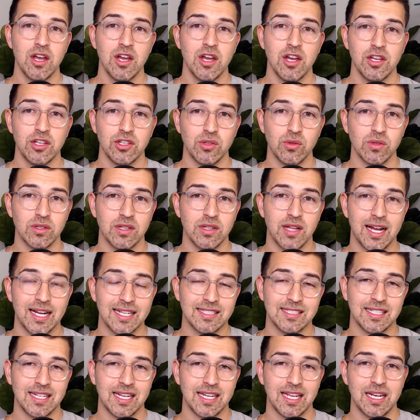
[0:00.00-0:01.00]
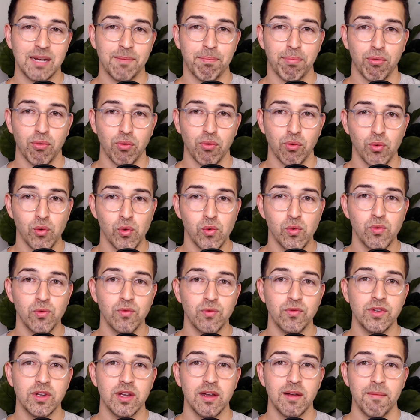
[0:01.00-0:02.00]
utilizing an
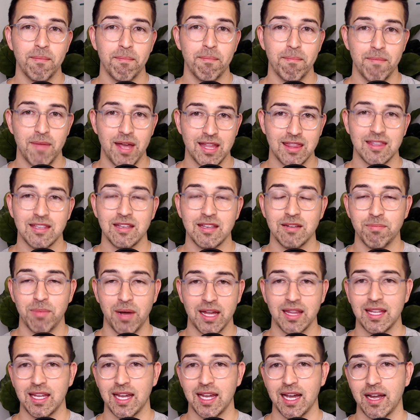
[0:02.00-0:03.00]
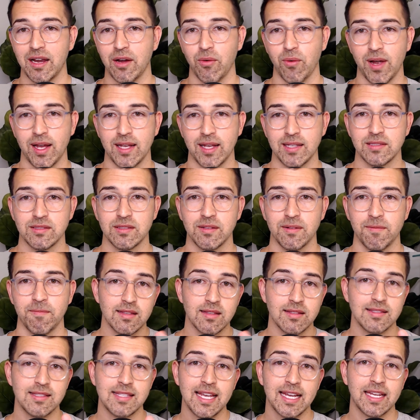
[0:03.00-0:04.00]
approved method by the IRS. The
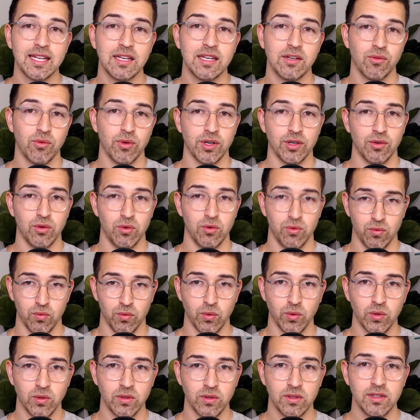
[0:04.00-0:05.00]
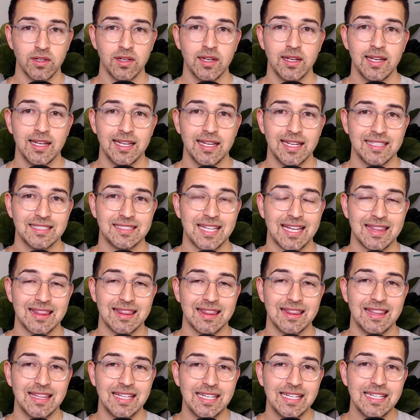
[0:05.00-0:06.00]
second critical rule is that
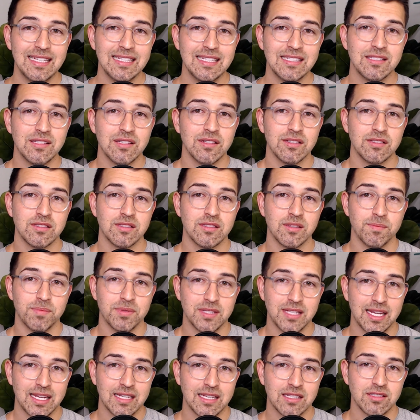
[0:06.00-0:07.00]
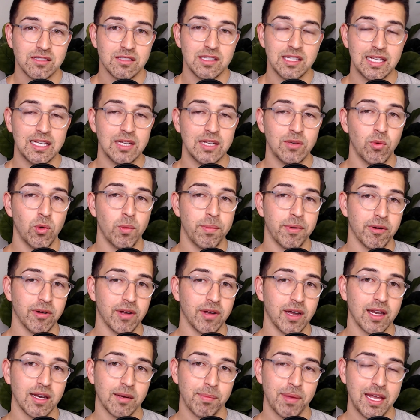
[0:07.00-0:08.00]
these substantially equal
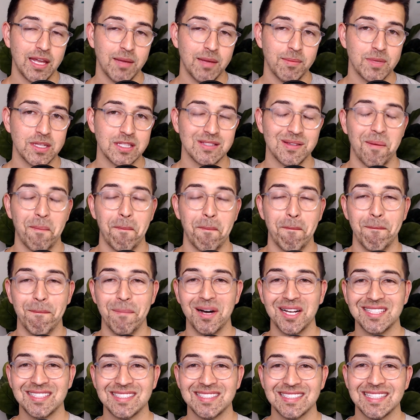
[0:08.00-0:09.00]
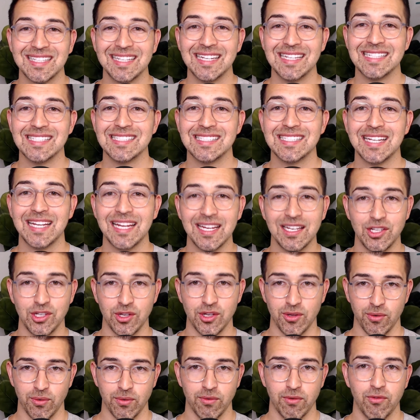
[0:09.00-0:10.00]
periodic payments must
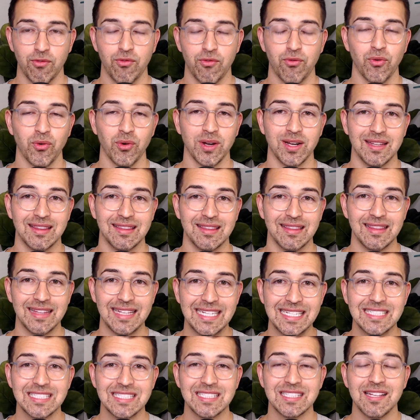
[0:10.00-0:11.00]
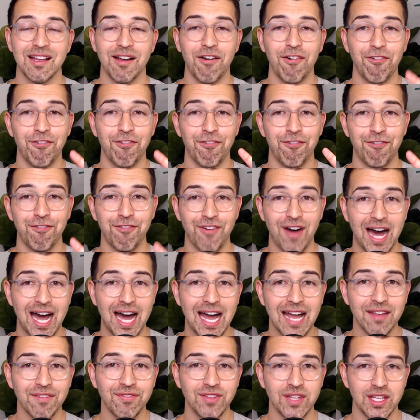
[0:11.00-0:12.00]
continue for at least
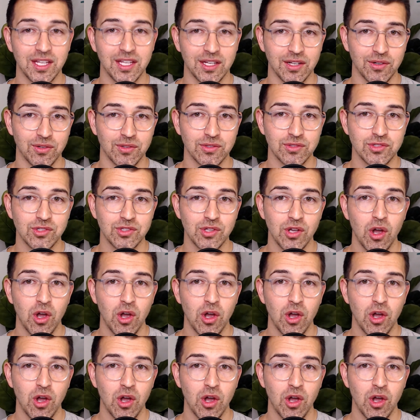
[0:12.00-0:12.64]
5 years